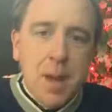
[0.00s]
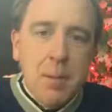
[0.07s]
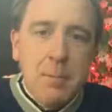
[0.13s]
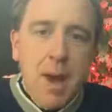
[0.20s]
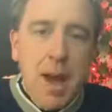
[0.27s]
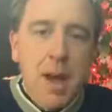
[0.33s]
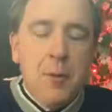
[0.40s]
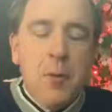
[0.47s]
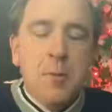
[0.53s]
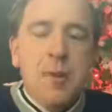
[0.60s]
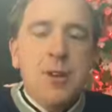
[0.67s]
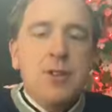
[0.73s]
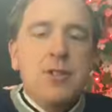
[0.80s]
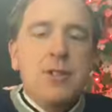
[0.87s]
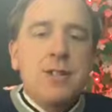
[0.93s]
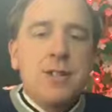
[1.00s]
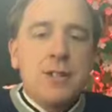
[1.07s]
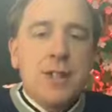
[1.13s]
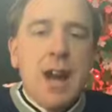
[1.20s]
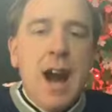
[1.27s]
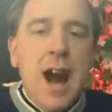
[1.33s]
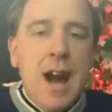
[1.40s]
but it will be just this
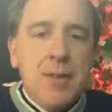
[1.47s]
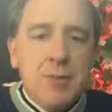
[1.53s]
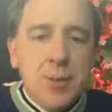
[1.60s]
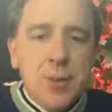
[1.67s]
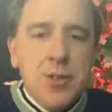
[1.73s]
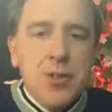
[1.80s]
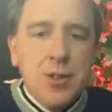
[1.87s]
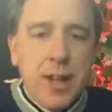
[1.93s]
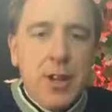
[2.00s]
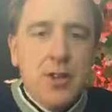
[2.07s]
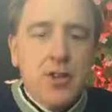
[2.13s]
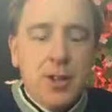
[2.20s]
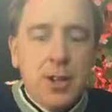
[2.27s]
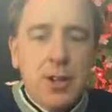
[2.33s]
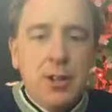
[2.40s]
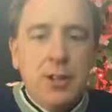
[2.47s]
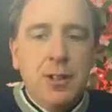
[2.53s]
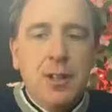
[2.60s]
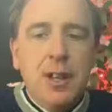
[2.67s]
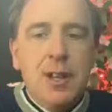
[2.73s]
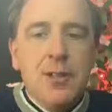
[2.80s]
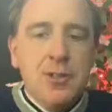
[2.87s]
conversational
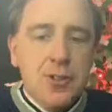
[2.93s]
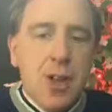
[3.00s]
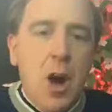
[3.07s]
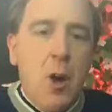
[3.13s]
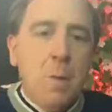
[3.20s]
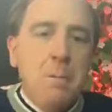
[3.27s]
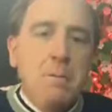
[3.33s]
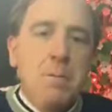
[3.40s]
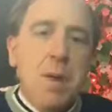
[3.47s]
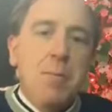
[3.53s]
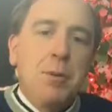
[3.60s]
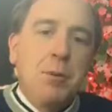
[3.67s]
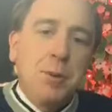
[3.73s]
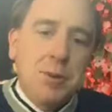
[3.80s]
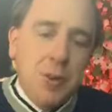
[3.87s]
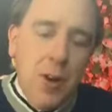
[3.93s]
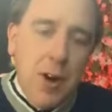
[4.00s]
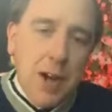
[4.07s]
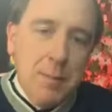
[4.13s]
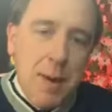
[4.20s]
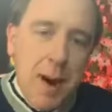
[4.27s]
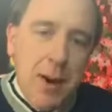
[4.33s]
snow. People will
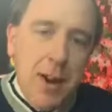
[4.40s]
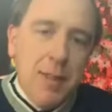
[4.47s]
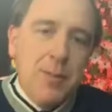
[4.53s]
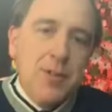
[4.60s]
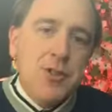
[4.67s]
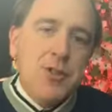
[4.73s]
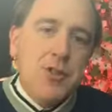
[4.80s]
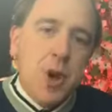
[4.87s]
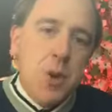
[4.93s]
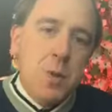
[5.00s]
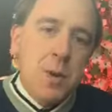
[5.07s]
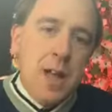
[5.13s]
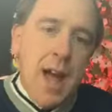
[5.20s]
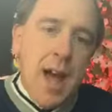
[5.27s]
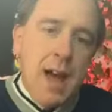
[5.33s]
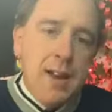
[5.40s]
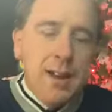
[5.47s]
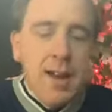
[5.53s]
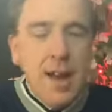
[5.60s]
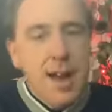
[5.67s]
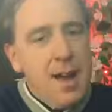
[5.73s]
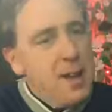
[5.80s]
talk about it. The snow will
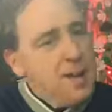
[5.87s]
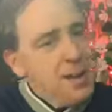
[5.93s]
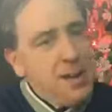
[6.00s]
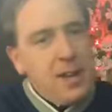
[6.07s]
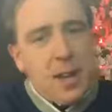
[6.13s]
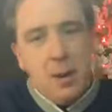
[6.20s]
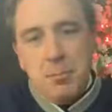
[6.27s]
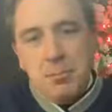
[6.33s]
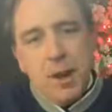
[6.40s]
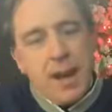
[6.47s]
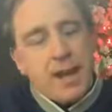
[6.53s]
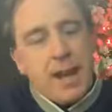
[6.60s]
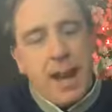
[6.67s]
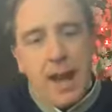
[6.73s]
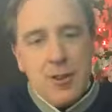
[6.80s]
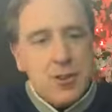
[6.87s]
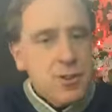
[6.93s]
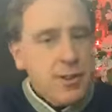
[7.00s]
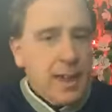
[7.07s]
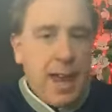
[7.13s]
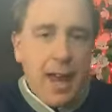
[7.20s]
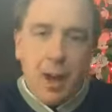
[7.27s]
end you might get
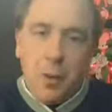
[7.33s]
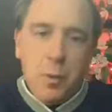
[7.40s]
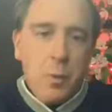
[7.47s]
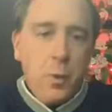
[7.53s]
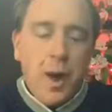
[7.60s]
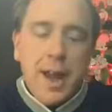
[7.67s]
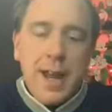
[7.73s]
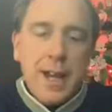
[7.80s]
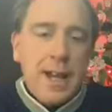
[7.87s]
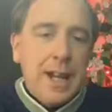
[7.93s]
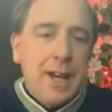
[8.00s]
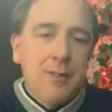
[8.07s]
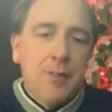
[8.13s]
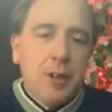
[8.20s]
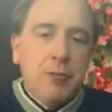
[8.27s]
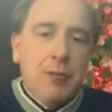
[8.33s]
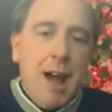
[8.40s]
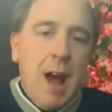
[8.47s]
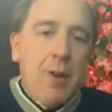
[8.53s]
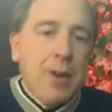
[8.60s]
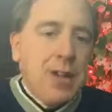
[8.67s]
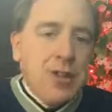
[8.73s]
just again a whitening of the
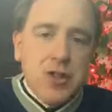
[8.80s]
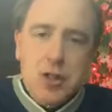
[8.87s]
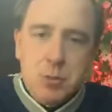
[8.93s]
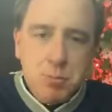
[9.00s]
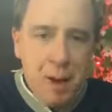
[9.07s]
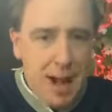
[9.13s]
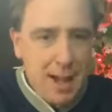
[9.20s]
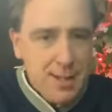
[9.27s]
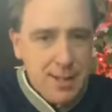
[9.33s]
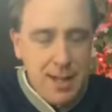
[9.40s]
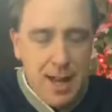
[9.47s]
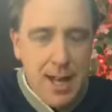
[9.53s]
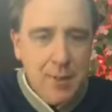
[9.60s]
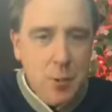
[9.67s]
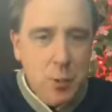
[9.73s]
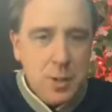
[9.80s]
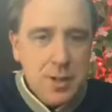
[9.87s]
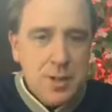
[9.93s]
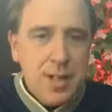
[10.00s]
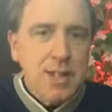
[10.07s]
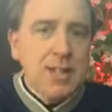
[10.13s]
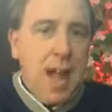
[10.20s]
ground in spots. Not everyone
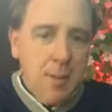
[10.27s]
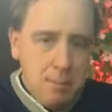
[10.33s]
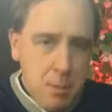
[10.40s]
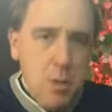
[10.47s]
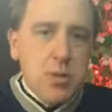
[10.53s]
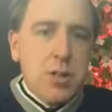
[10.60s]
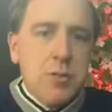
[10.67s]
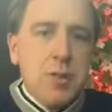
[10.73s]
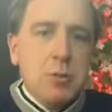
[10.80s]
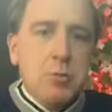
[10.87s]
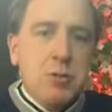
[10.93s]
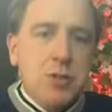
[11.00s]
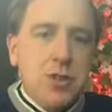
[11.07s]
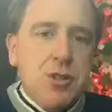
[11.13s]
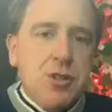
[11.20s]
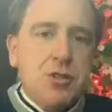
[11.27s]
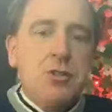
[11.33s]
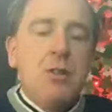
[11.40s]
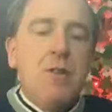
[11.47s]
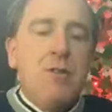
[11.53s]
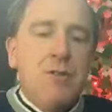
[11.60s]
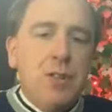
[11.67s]
sees that. Most of us will see
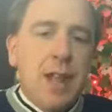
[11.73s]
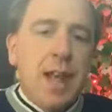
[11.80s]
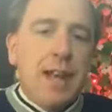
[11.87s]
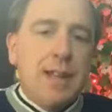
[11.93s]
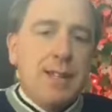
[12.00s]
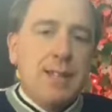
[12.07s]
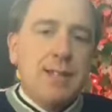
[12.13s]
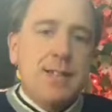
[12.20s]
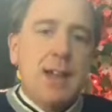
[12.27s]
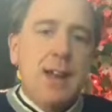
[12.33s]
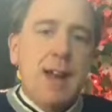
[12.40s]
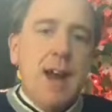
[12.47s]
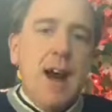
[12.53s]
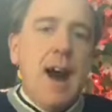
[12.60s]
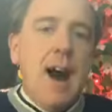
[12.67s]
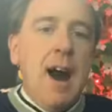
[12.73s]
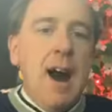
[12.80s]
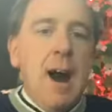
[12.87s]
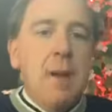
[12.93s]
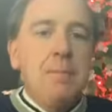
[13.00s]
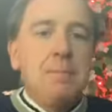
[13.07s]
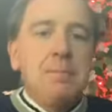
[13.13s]
snowflakes.
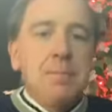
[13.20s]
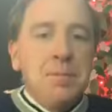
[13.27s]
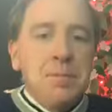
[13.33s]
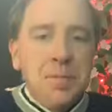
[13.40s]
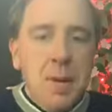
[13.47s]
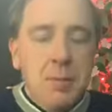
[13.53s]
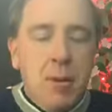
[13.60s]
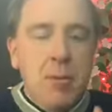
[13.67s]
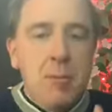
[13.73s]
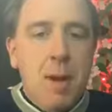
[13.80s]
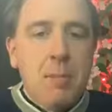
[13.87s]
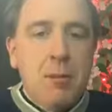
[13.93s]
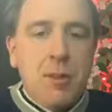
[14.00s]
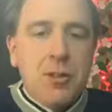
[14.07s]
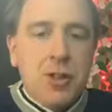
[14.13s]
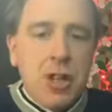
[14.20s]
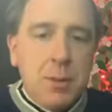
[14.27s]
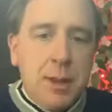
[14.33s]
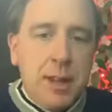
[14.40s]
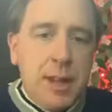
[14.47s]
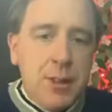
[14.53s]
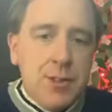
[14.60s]
Um, but remember, it's going to
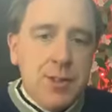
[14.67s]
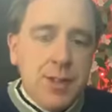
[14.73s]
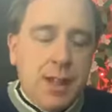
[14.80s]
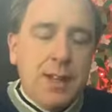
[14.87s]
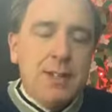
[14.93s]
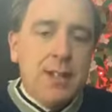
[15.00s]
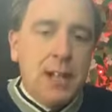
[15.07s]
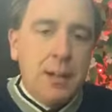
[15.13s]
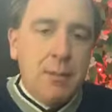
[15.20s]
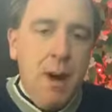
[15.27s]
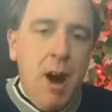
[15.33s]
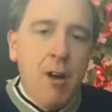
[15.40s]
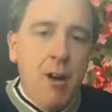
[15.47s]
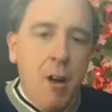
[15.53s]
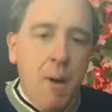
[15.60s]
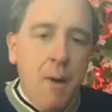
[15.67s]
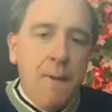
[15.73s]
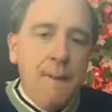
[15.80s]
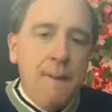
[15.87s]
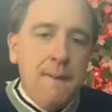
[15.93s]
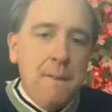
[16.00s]
be near 60 tomorrow.